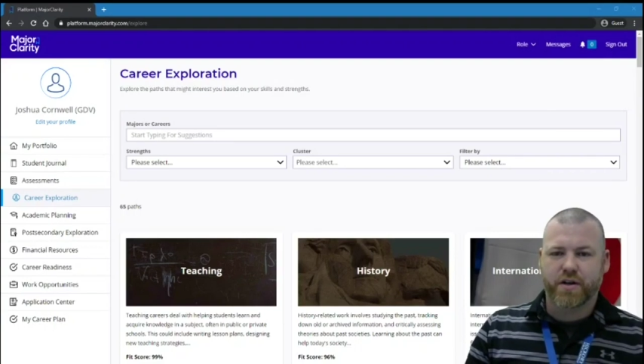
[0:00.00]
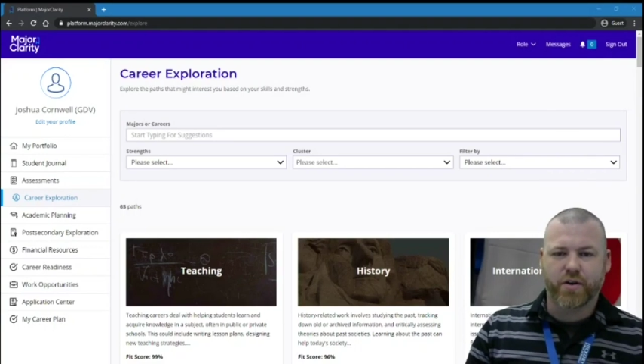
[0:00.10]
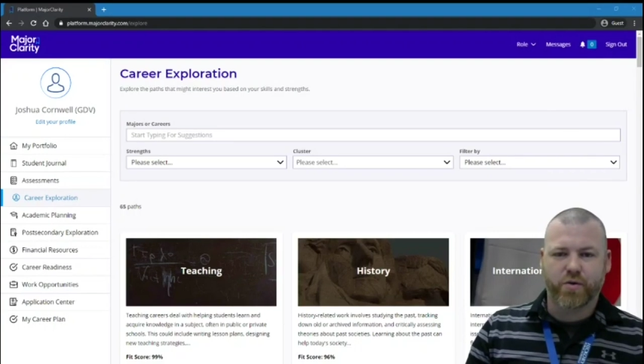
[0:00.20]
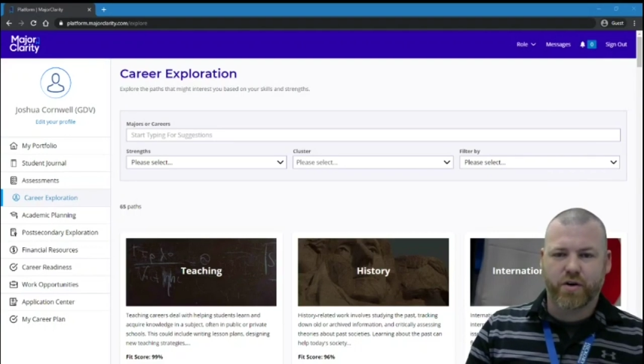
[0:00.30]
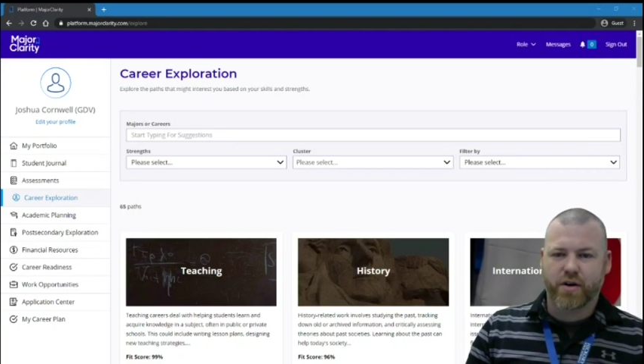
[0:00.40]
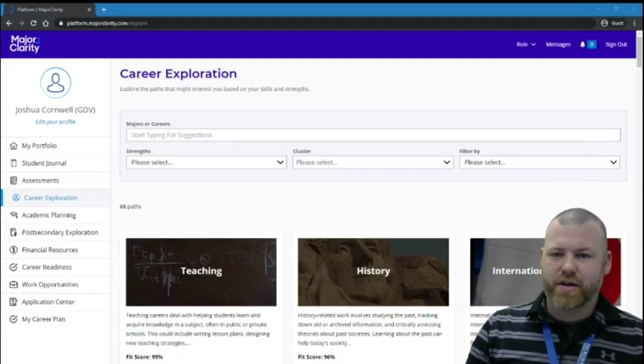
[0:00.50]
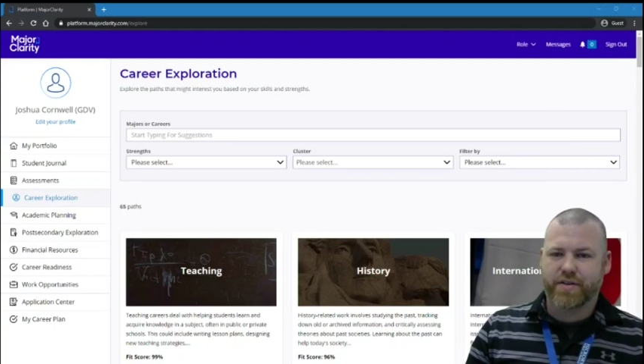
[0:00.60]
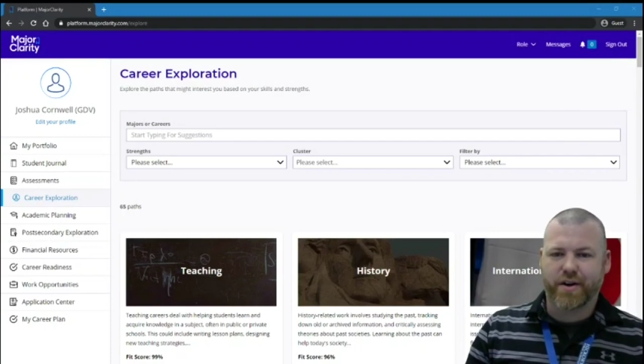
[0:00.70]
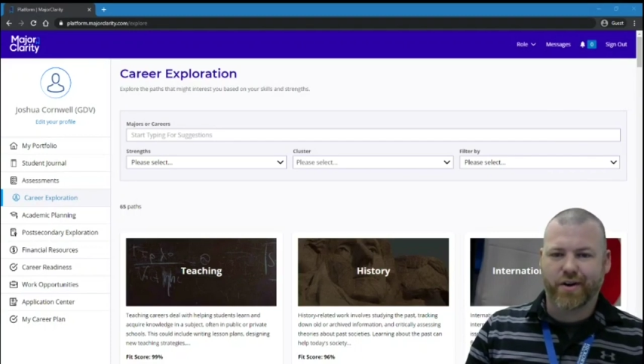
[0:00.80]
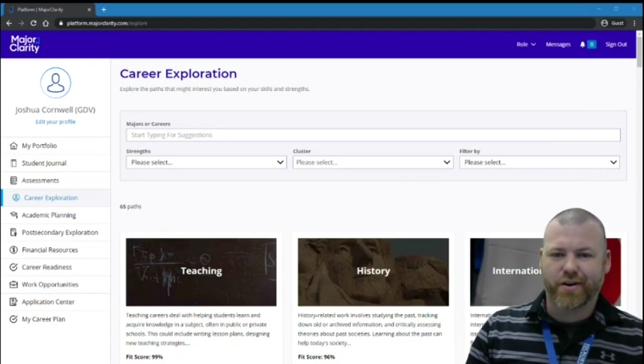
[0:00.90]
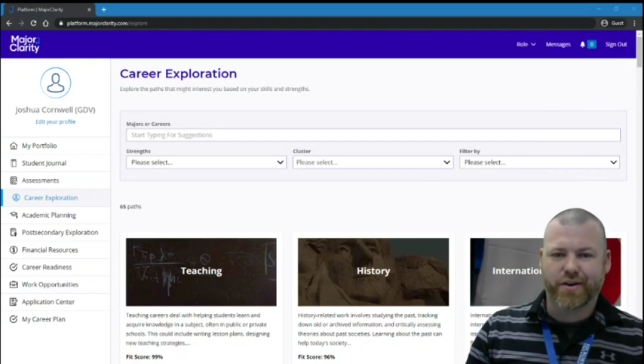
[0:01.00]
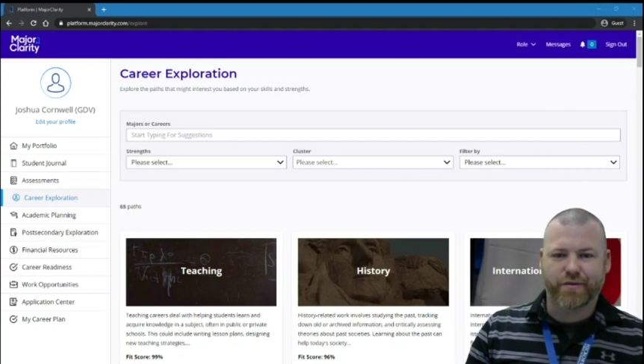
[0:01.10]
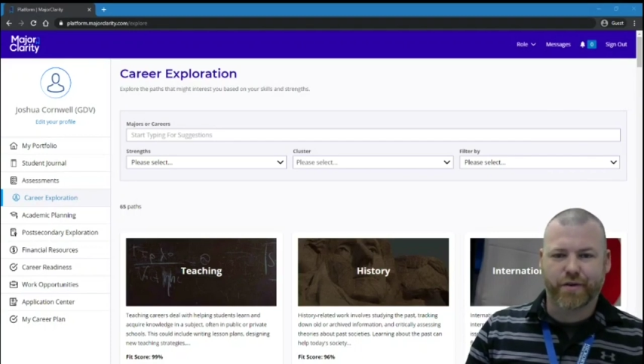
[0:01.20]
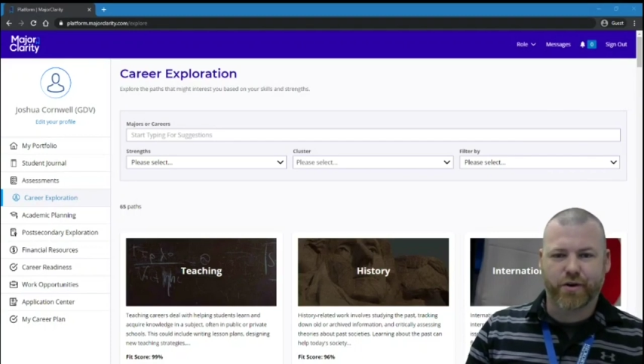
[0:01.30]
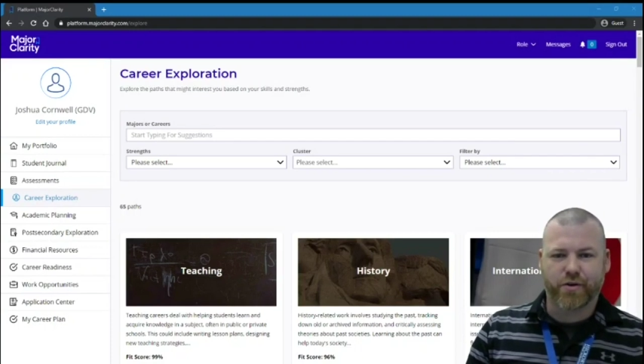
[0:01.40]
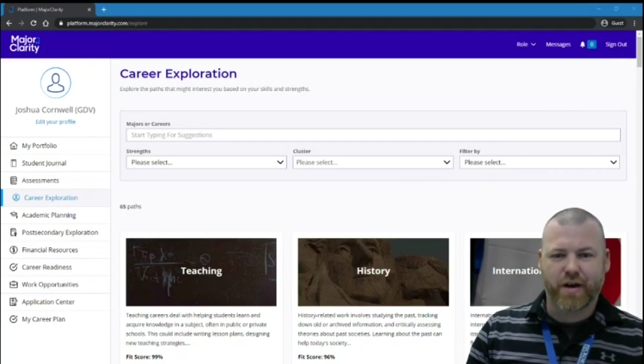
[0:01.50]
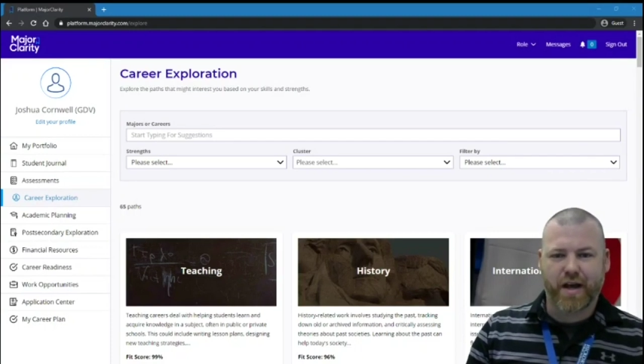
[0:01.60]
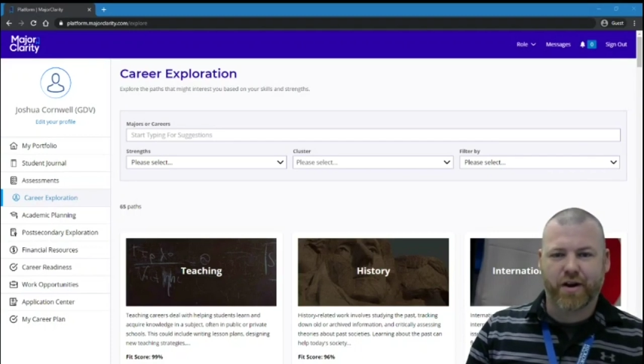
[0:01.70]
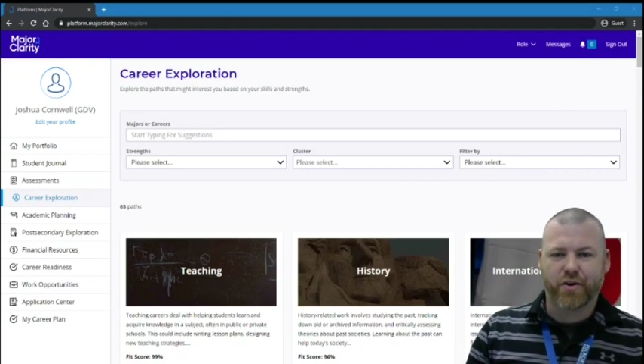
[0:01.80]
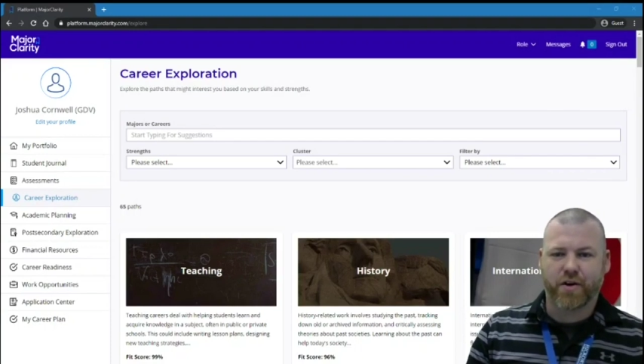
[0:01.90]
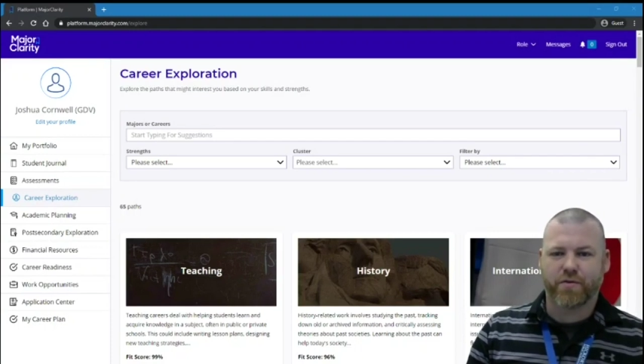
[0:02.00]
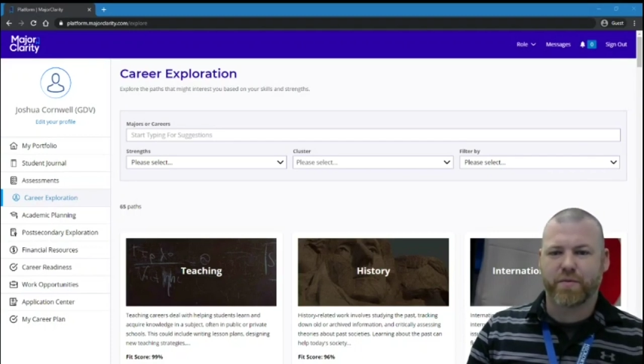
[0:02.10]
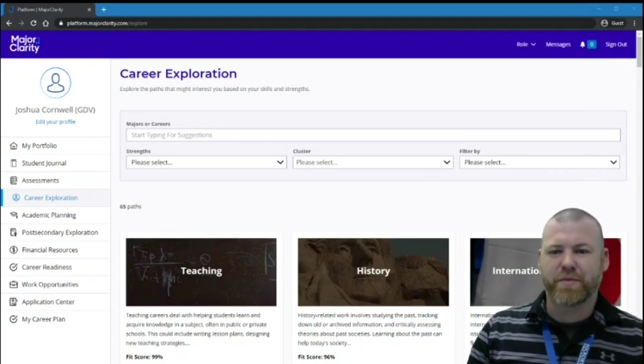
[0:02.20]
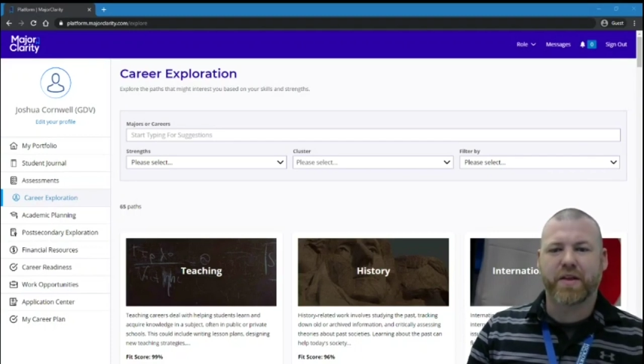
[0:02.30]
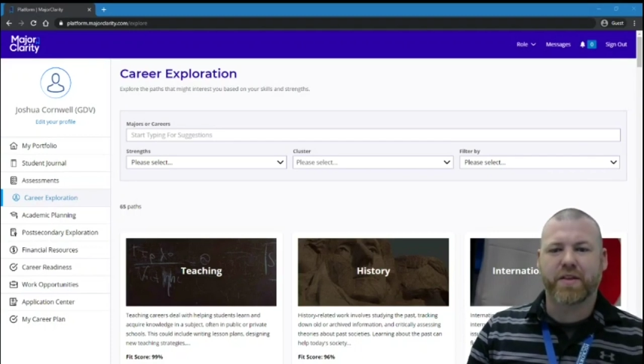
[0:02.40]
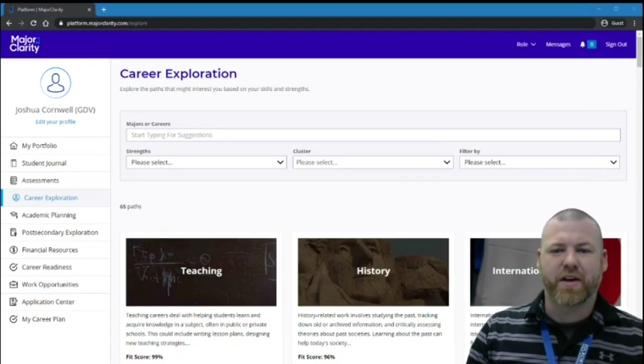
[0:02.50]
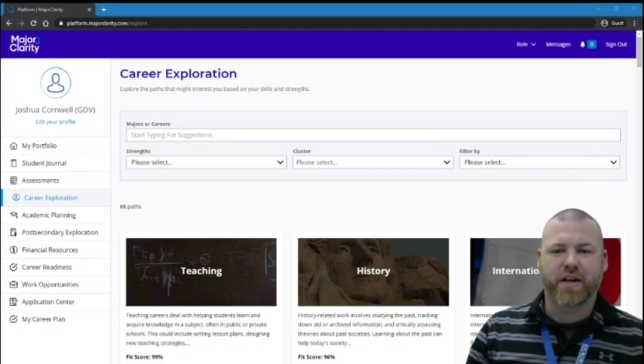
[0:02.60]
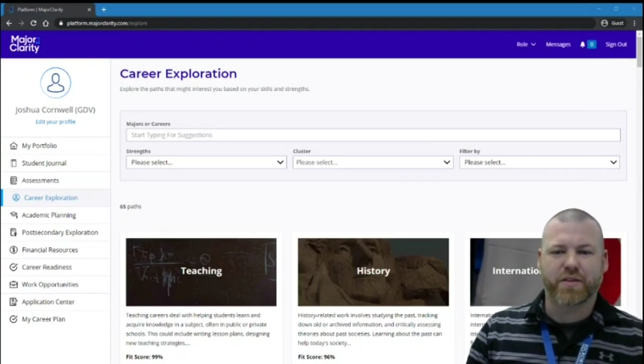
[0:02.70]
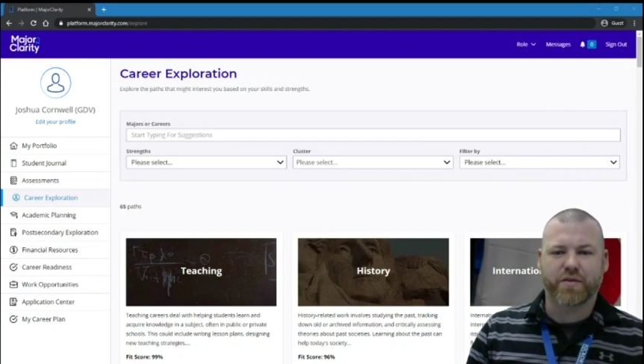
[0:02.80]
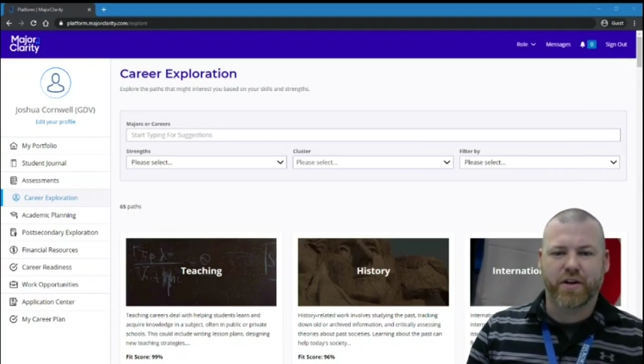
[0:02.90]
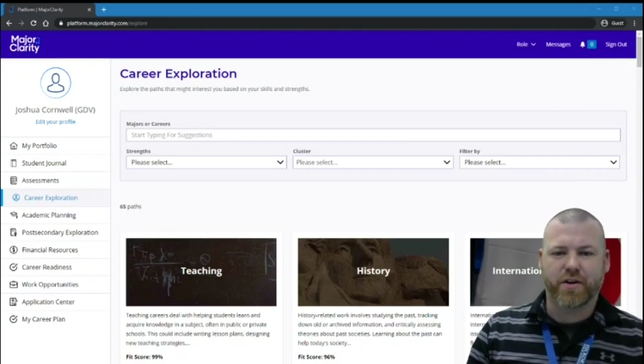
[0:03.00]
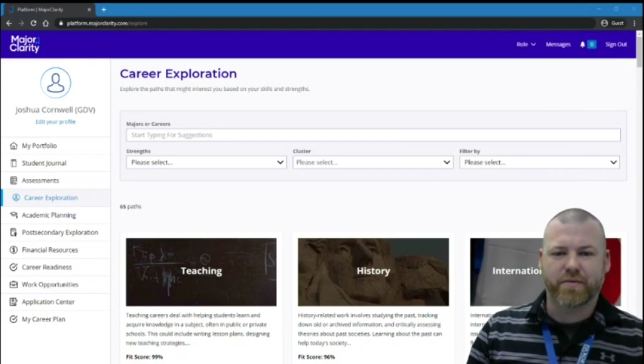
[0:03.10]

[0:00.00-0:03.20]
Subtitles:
Don't worry, they aren't difficult, and I'll cover them in the next video.